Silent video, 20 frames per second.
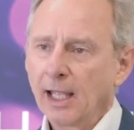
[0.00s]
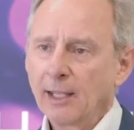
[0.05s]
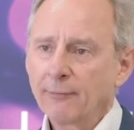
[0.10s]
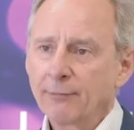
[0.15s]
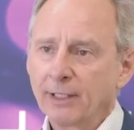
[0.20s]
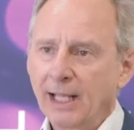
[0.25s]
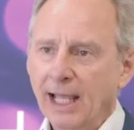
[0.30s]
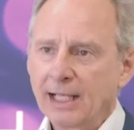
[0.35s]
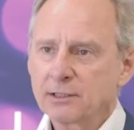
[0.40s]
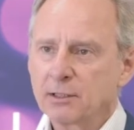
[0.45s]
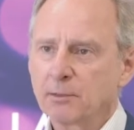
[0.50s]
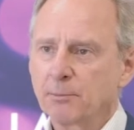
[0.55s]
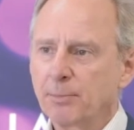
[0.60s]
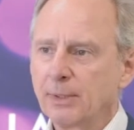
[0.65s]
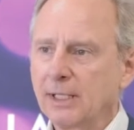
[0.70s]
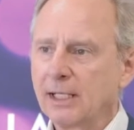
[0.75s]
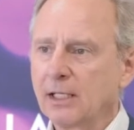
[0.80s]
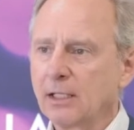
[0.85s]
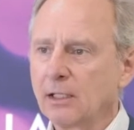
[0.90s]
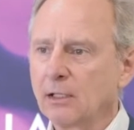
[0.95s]
if it hasn't
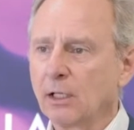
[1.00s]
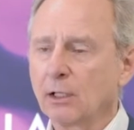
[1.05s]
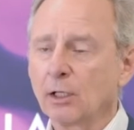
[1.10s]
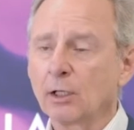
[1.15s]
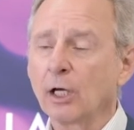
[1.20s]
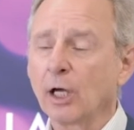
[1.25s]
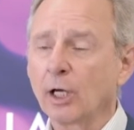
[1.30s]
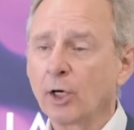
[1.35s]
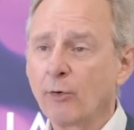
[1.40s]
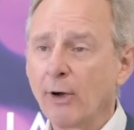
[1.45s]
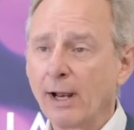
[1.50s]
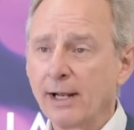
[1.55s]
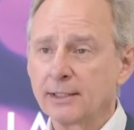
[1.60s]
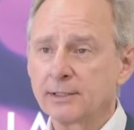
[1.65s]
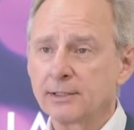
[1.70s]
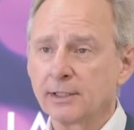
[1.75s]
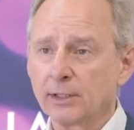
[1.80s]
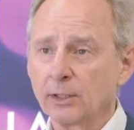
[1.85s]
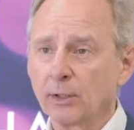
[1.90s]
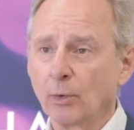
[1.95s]
been
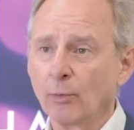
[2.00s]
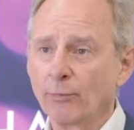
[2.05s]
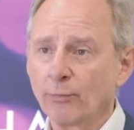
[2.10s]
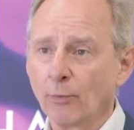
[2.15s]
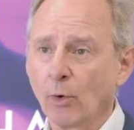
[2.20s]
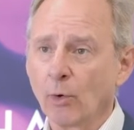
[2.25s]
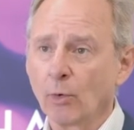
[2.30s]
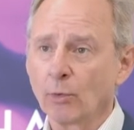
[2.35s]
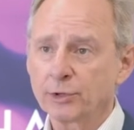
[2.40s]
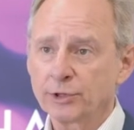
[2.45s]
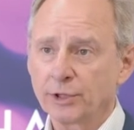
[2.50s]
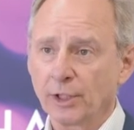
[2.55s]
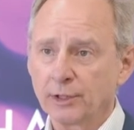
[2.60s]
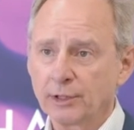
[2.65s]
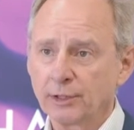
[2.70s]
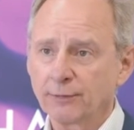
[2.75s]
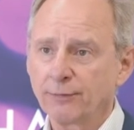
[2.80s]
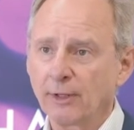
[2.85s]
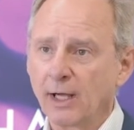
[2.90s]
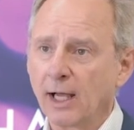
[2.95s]
accredited or
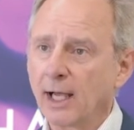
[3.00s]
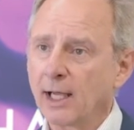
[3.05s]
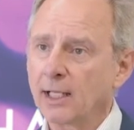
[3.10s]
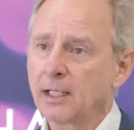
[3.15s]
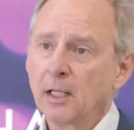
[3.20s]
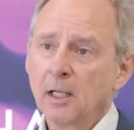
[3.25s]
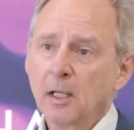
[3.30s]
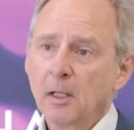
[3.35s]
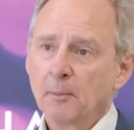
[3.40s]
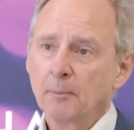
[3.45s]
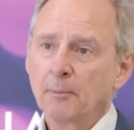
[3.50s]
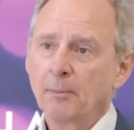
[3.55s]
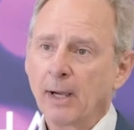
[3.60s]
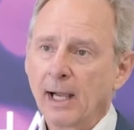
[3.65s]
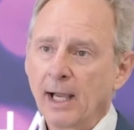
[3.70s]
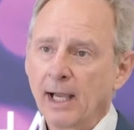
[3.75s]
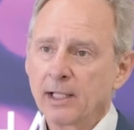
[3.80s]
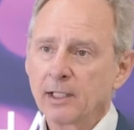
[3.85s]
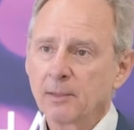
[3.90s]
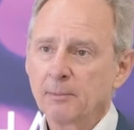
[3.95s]
certified
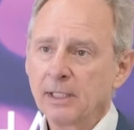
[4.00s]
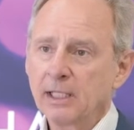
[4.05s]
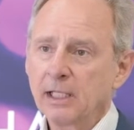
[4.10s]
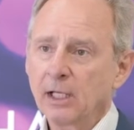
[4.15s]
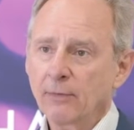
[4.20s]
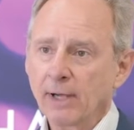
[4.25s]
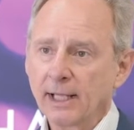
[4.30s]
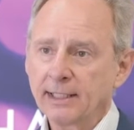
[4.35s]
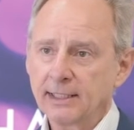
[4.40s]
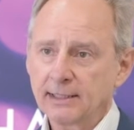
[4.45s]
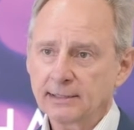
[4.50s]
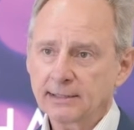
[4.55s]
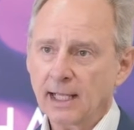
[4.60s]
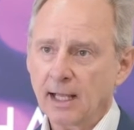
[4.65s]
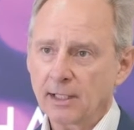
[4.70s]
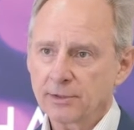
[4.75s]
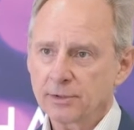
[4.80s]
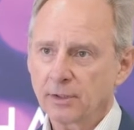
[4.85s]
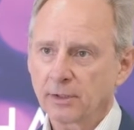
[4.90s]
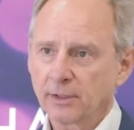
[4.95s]
by the Media Ratings
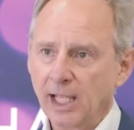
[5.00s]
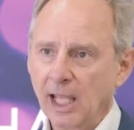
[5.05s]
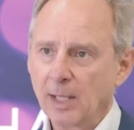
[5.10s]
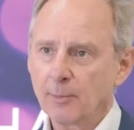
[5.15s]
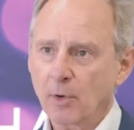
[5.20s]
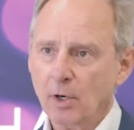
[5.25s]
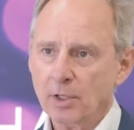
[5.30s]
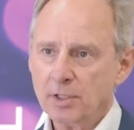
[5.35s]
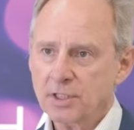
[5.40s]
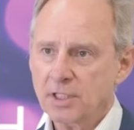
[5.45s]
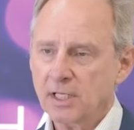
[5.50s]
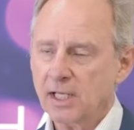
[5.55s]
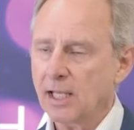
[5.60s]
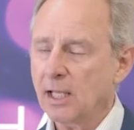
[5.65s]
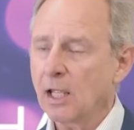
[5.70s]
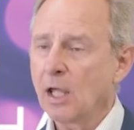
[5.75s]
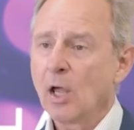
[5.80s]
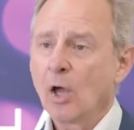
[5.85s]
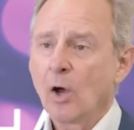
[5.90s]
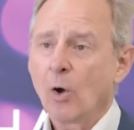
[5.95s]
Council, the
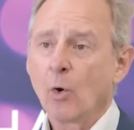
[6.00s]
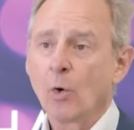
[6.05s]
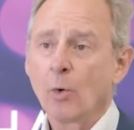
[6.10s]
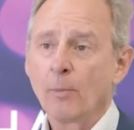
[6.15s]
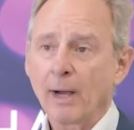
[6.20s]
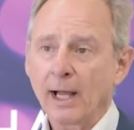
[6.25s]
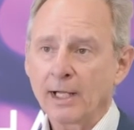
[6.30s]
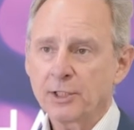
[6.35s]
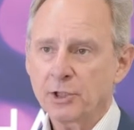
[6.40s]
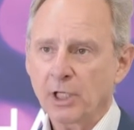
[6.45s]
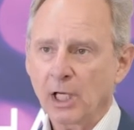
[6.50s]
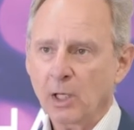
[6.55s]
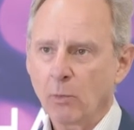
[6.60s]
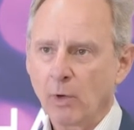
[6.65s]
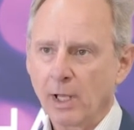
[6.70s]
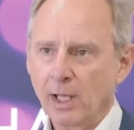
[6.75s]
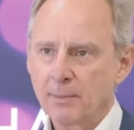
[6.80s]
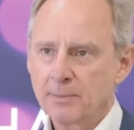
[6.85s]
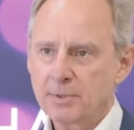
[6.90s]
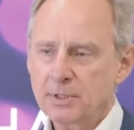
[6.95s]
MRC, or by
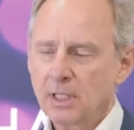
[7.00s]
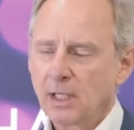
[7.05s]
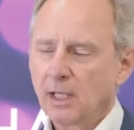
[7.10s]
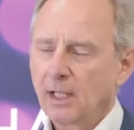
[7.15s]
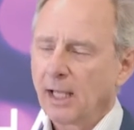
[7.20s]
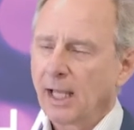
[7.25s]
GECWebs.